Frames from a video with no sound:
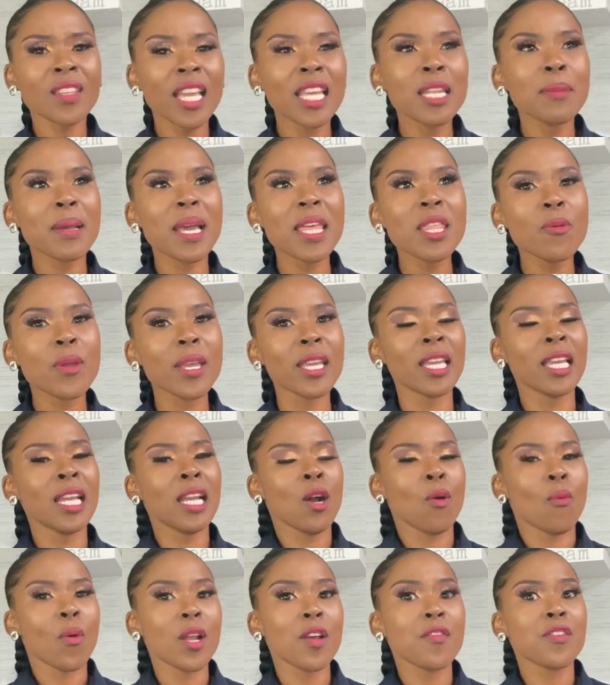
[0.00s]
And by the way,
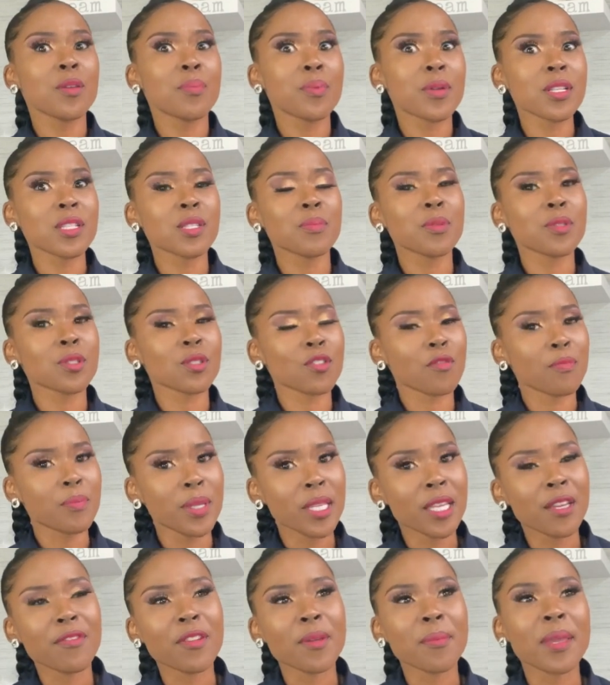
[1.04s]
one of the principles of
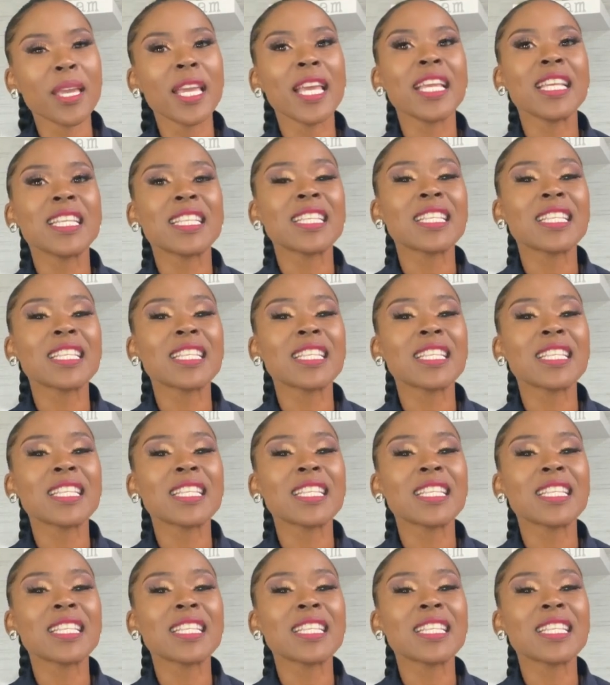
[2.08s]
PFMA